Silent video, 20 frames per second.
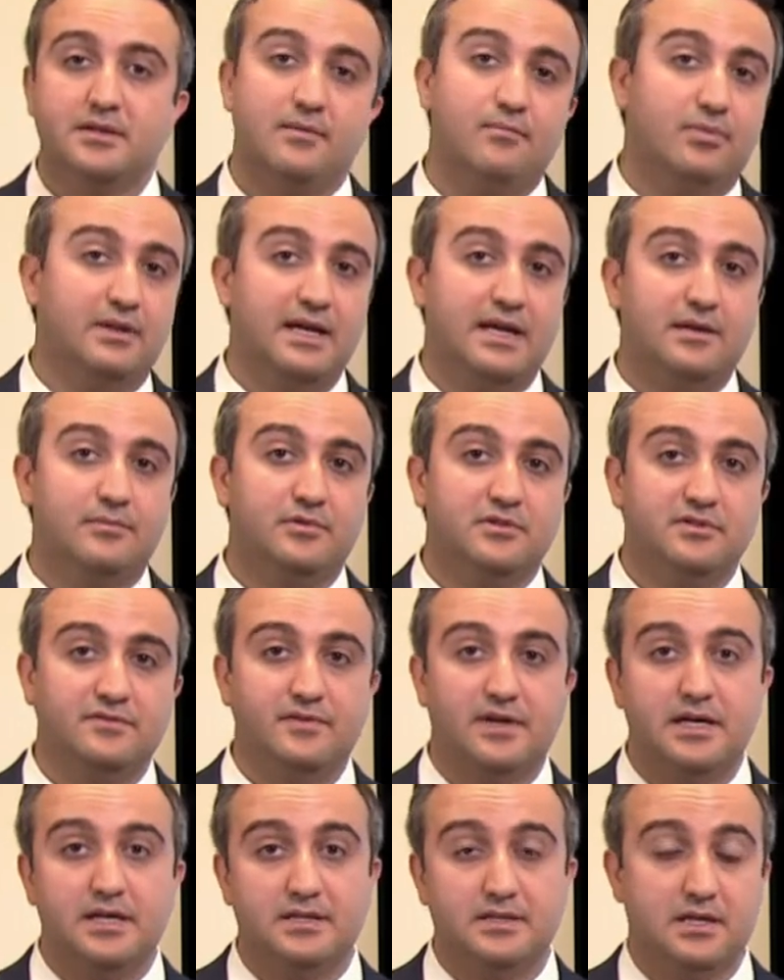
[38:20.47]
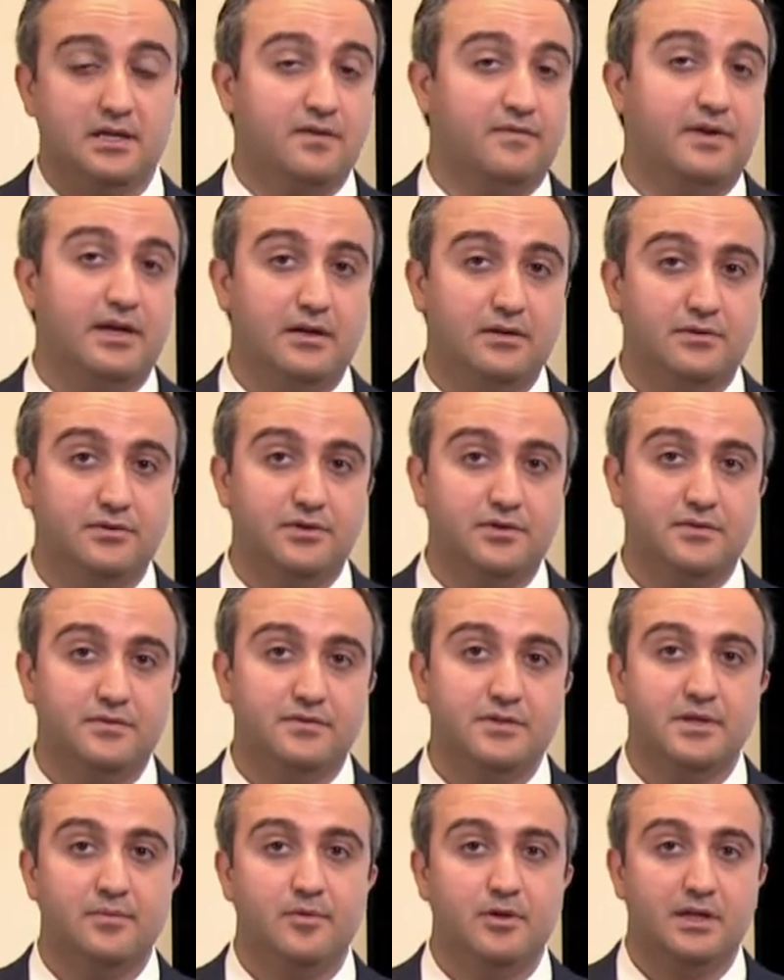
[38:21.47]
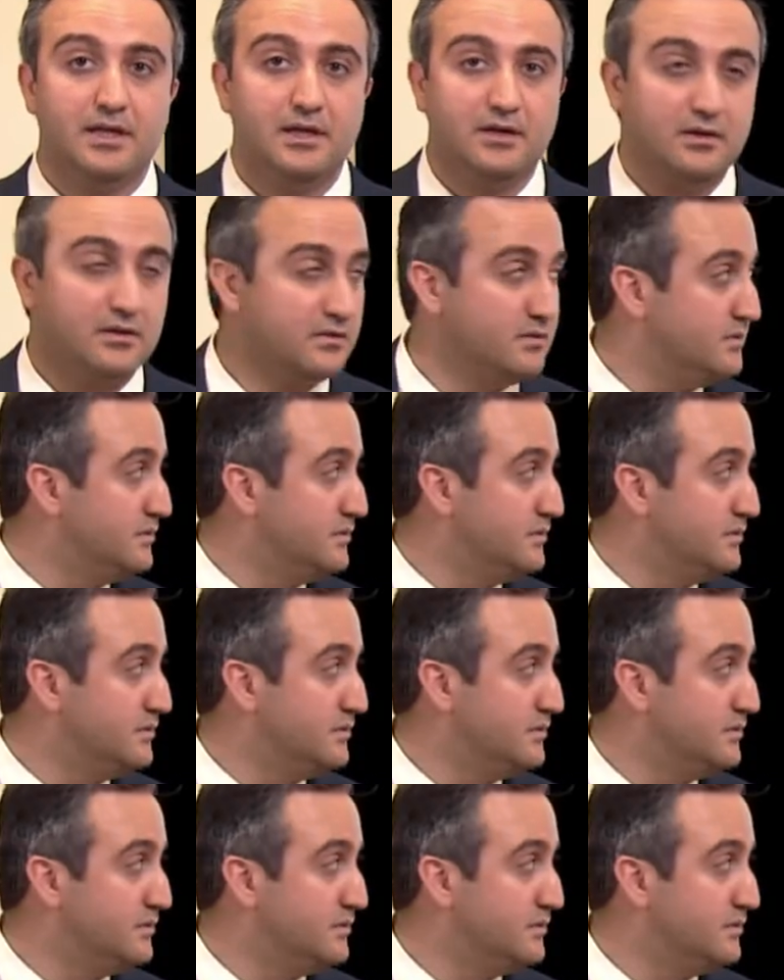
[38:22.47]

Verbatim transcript: implantable device like a vagal nerve stimulator.